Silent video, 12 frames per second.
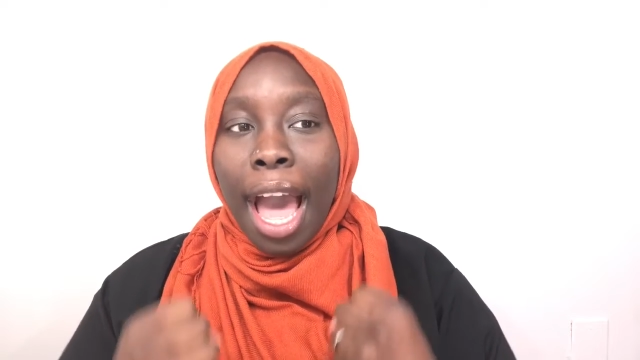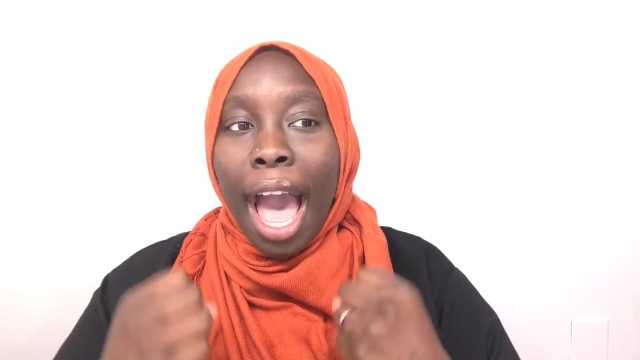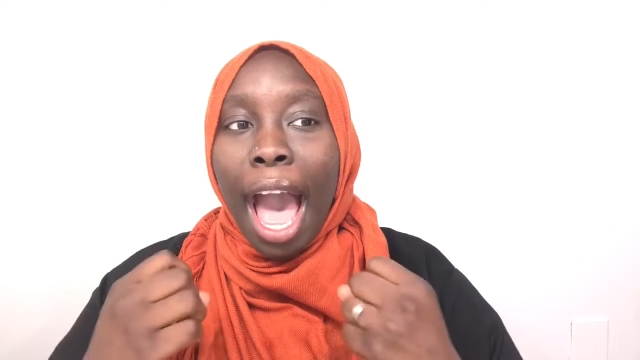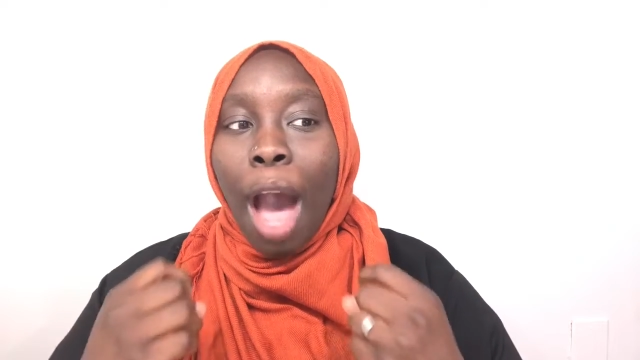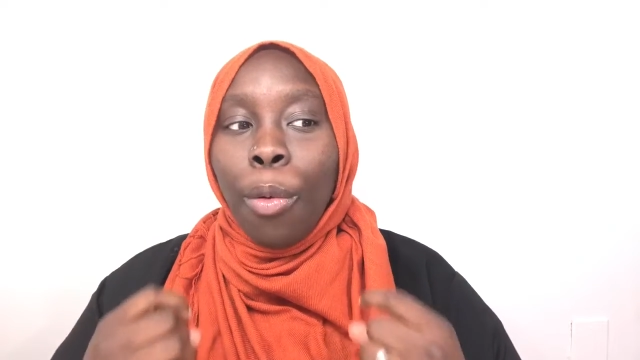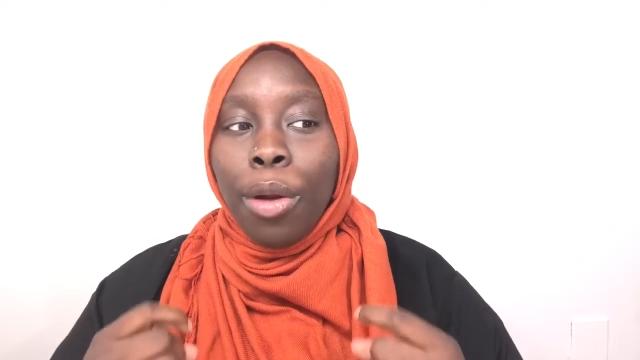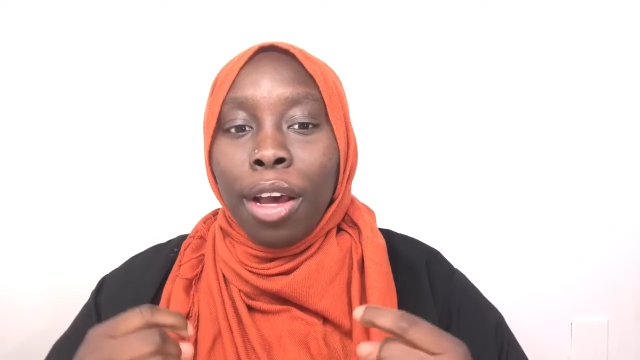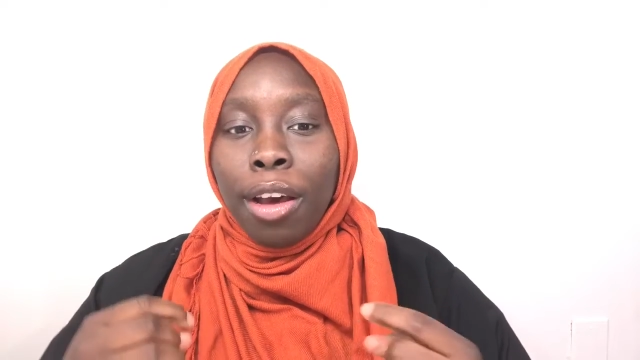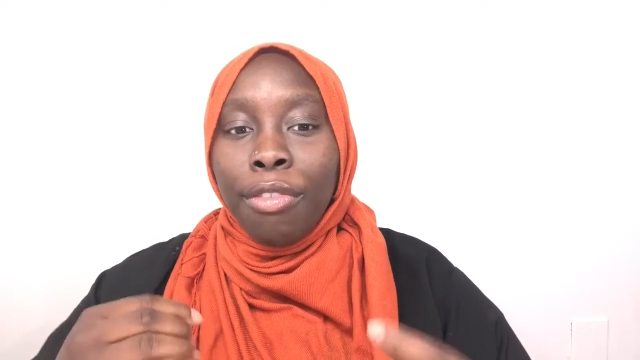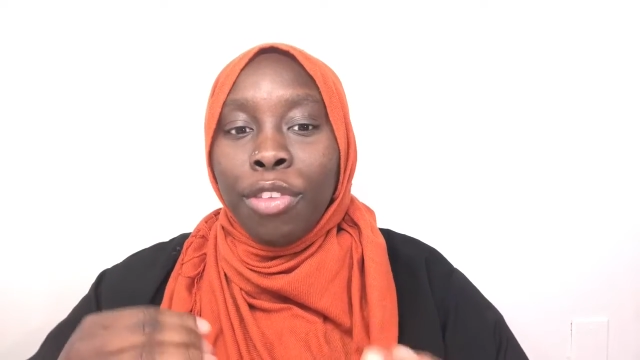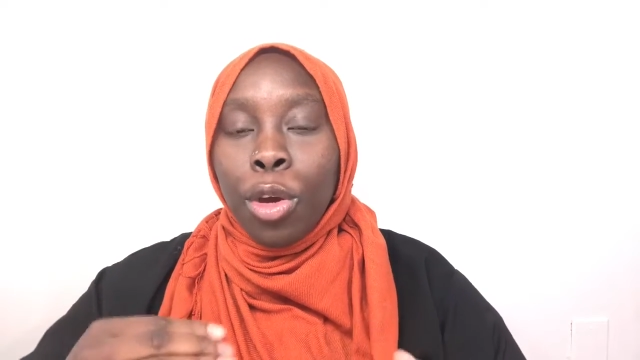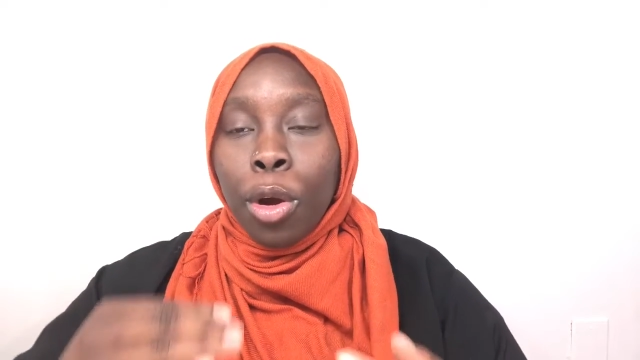out
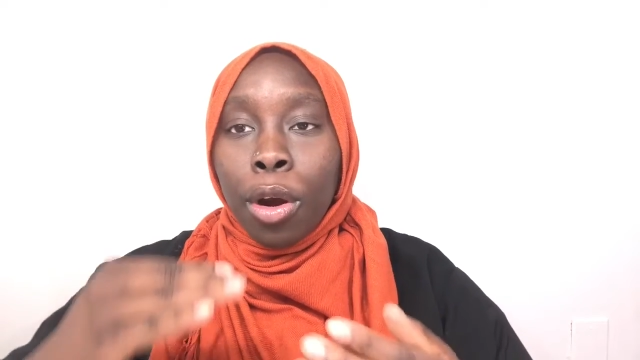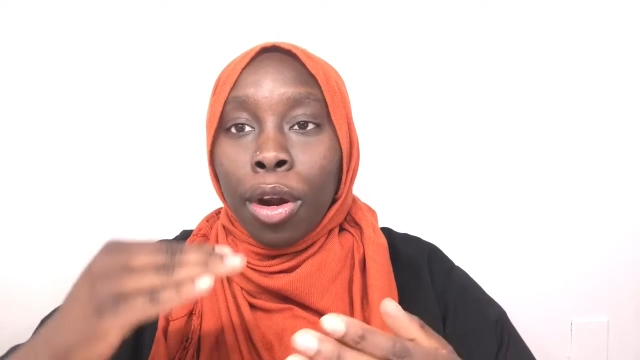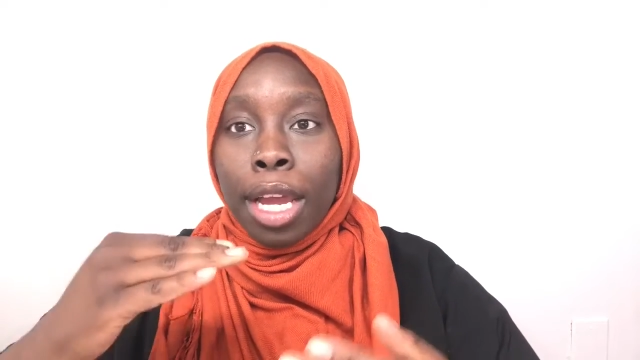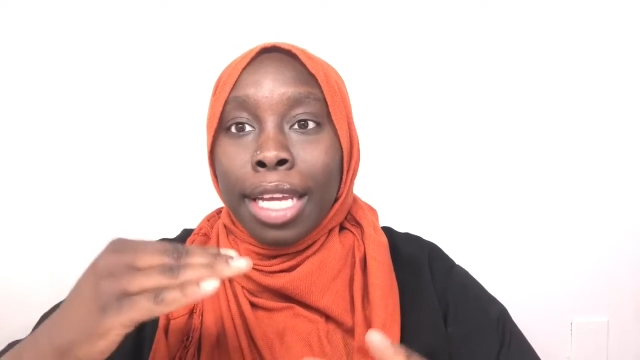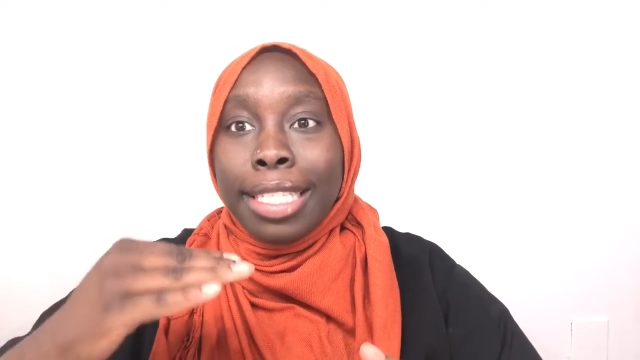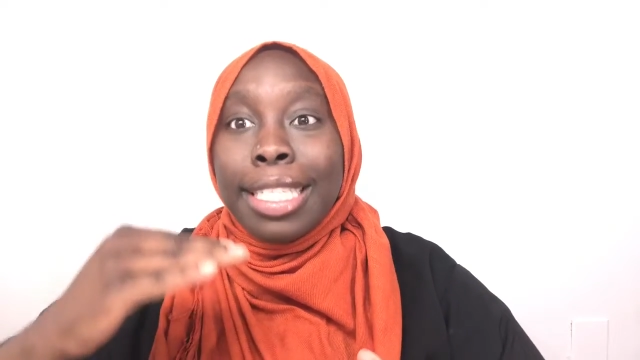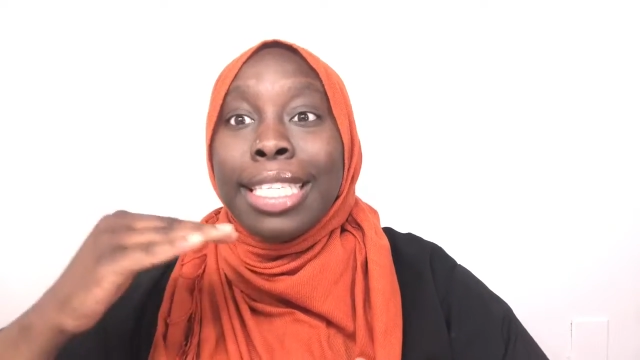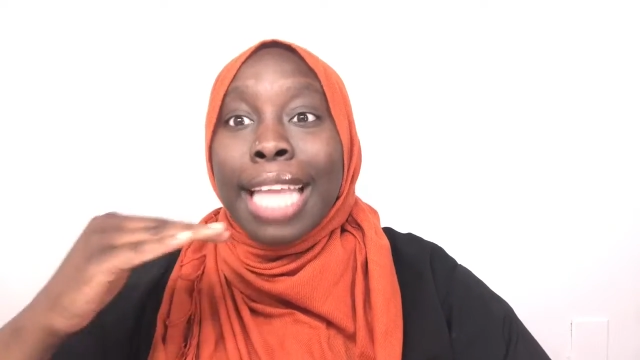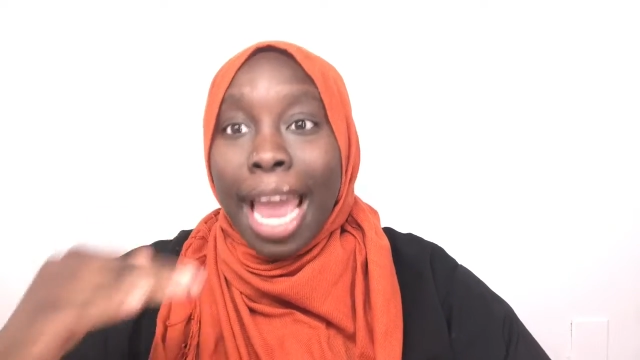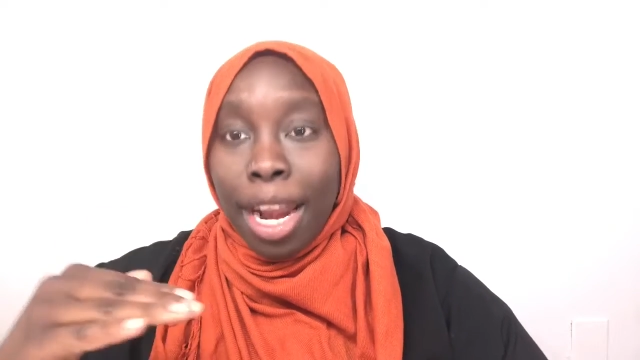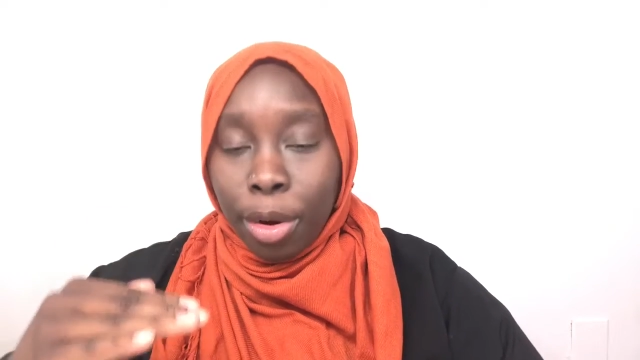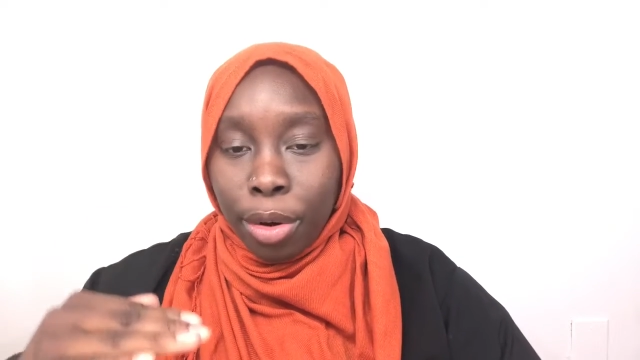of your
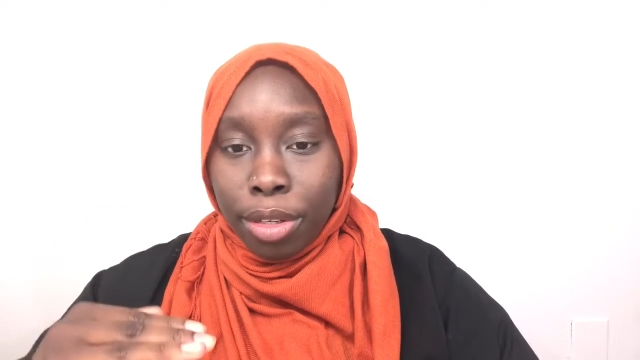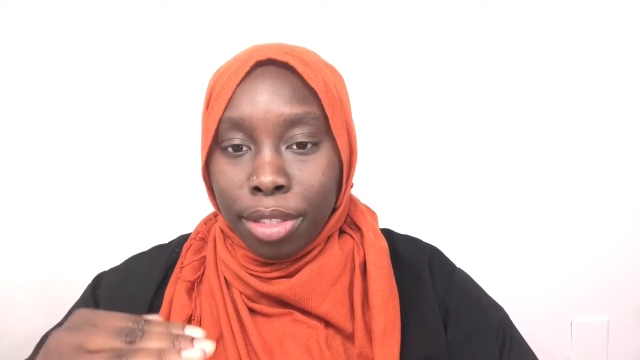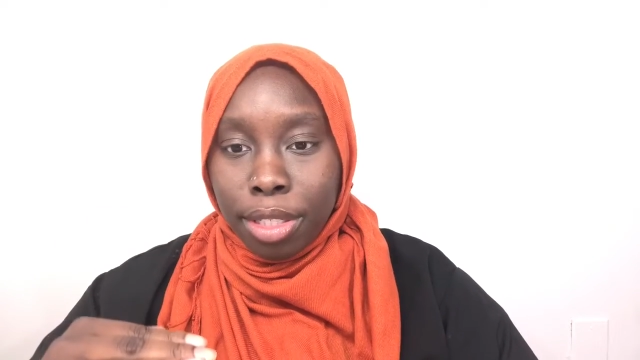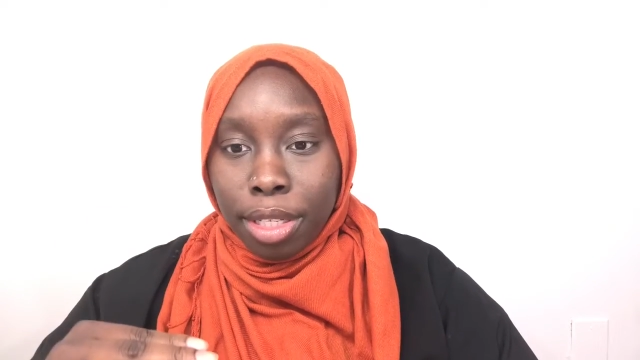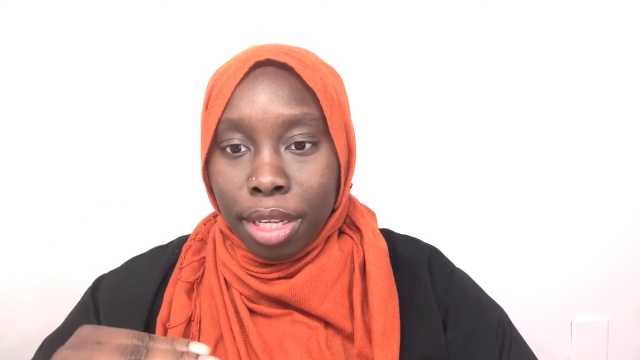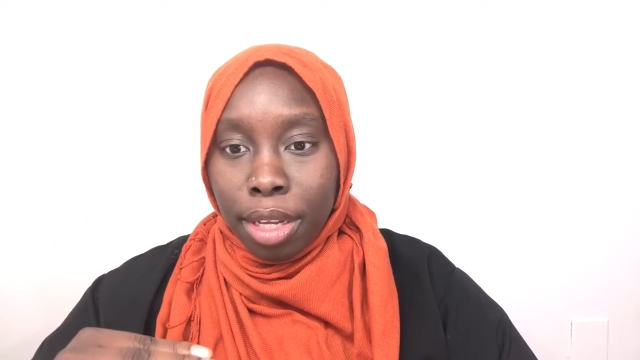standards.